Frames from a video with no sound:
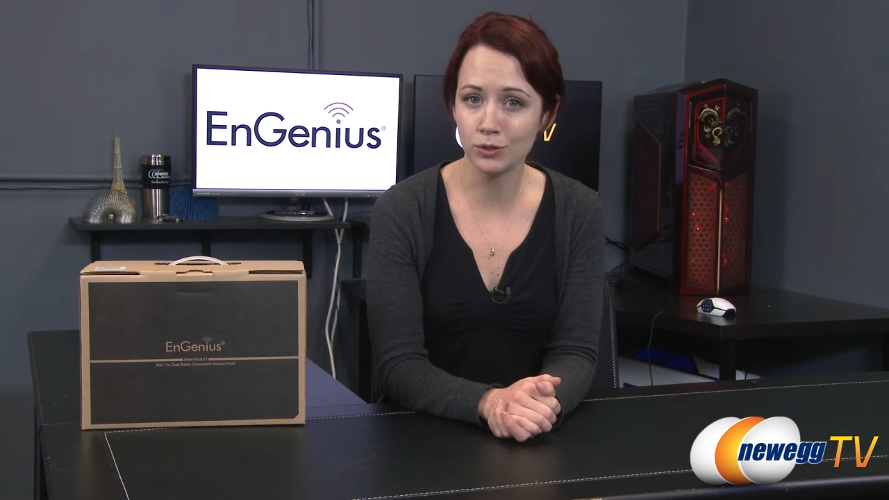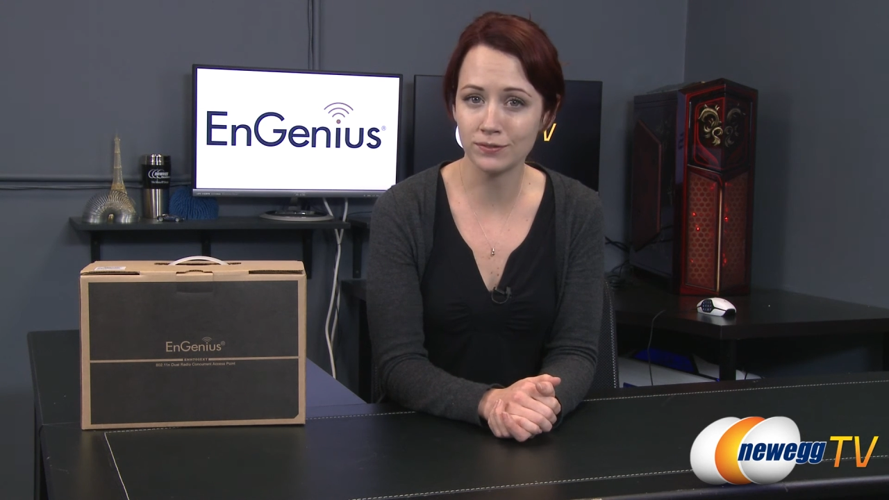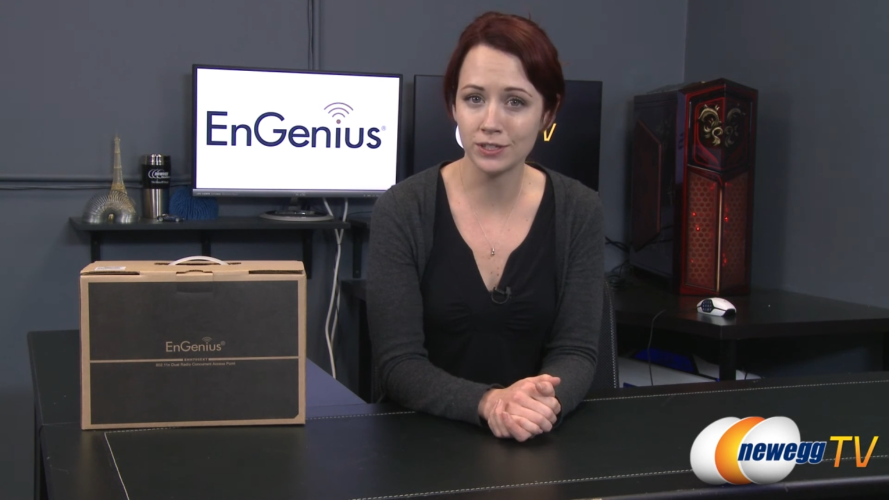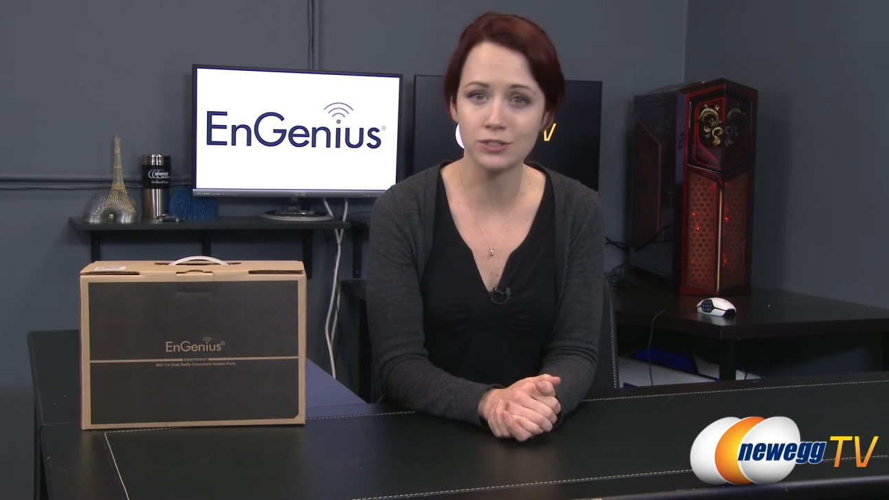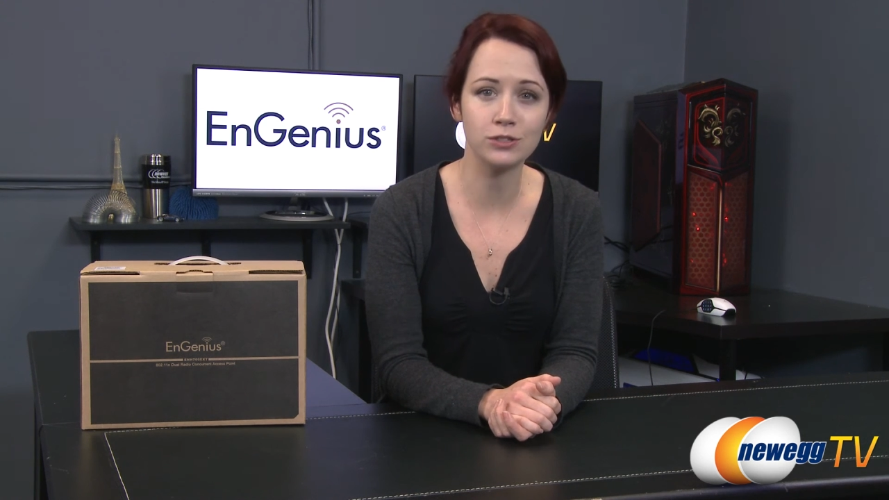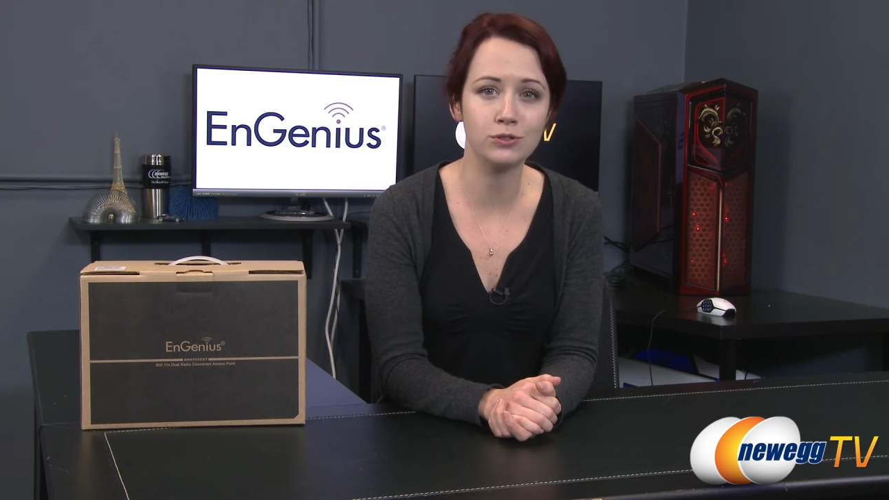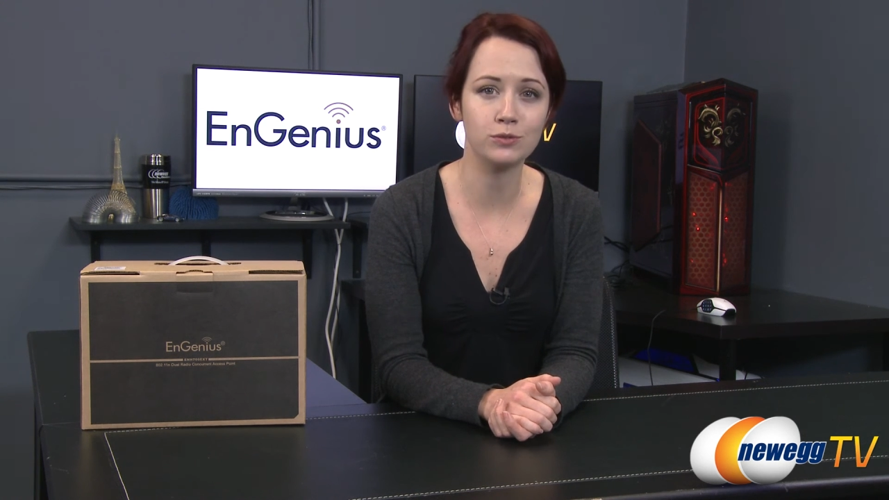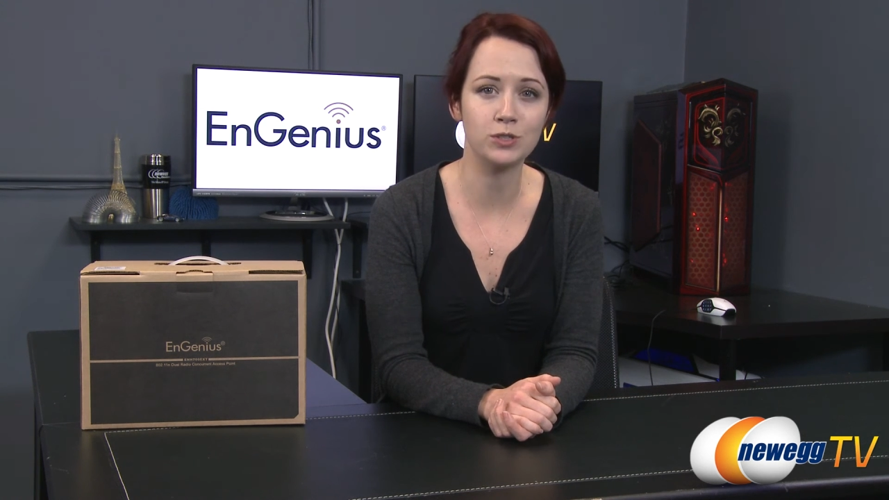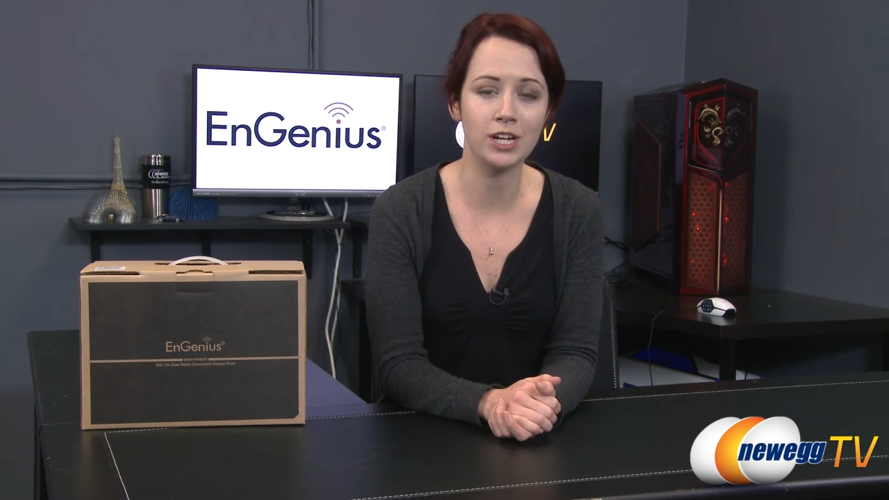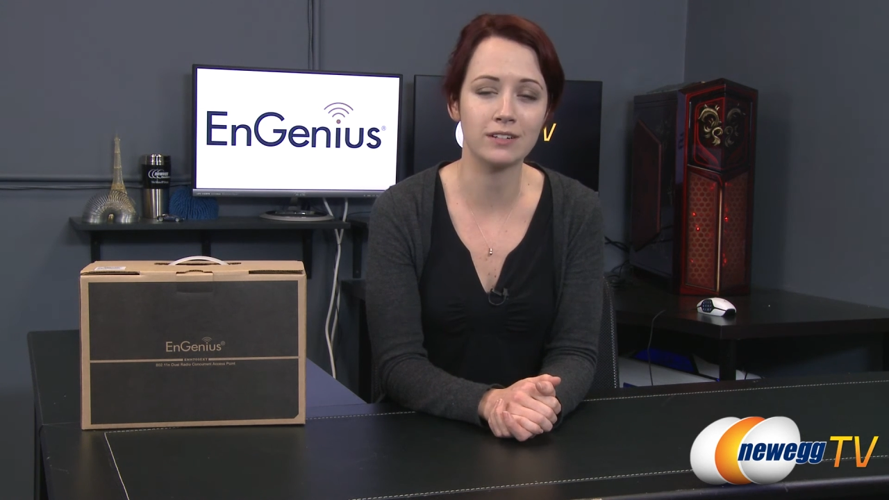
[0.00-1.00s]
to our various
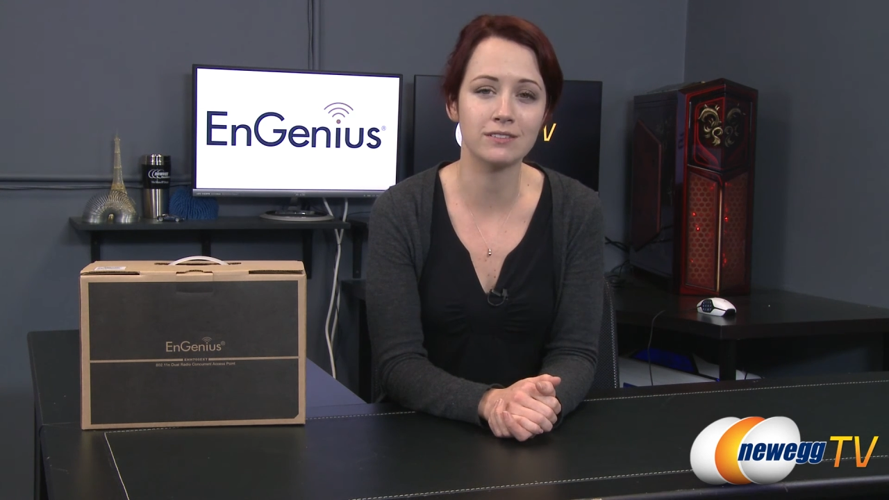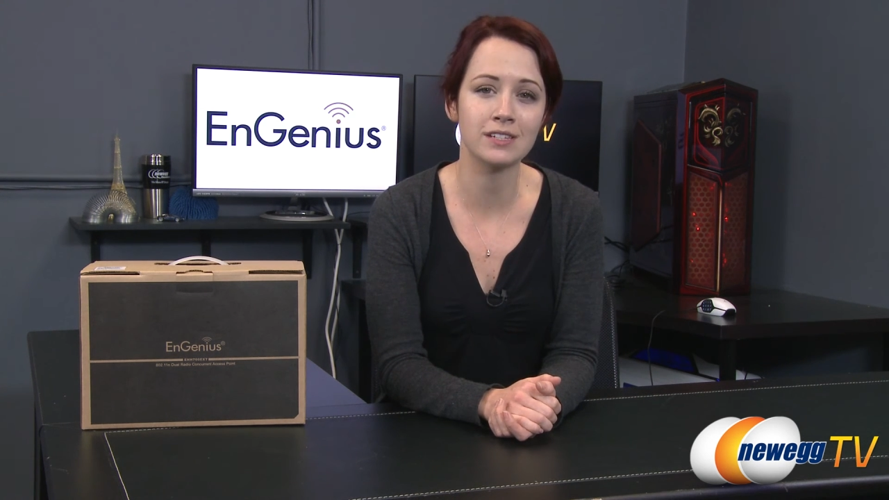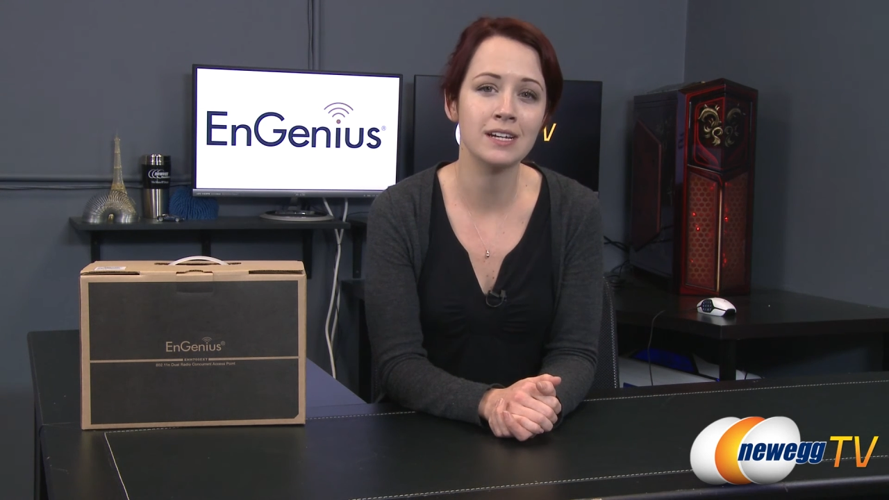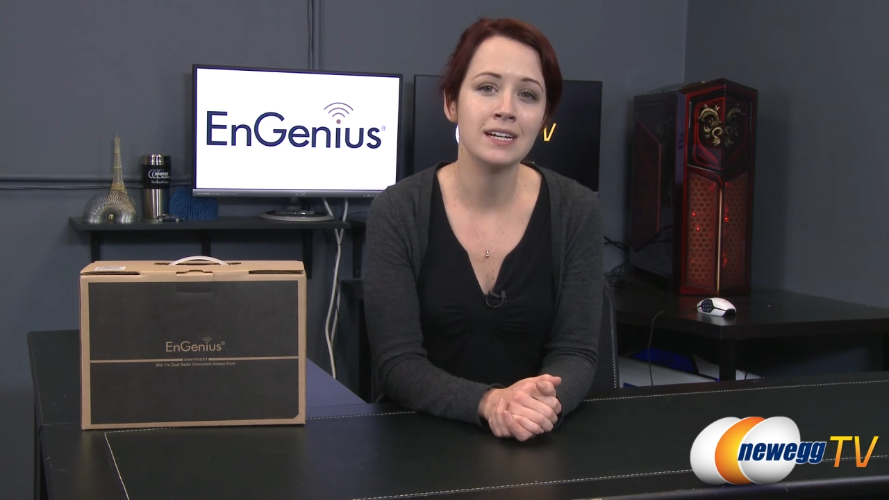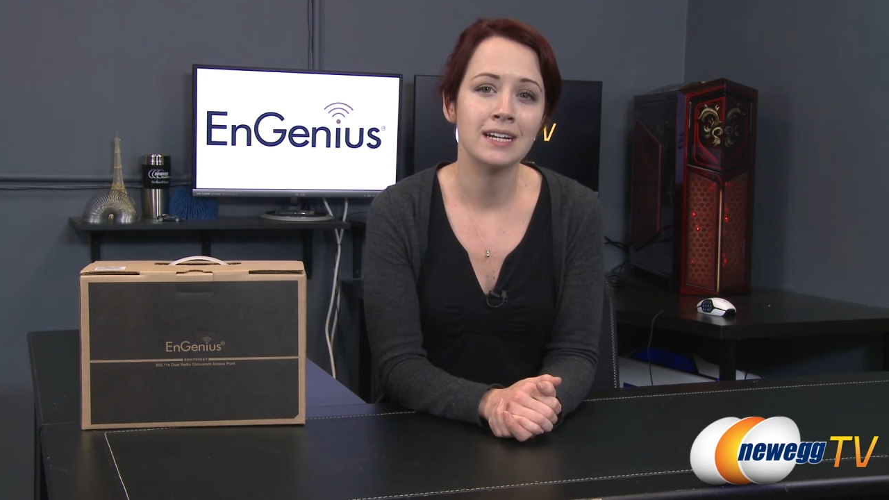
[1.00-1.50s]
YouTube channels.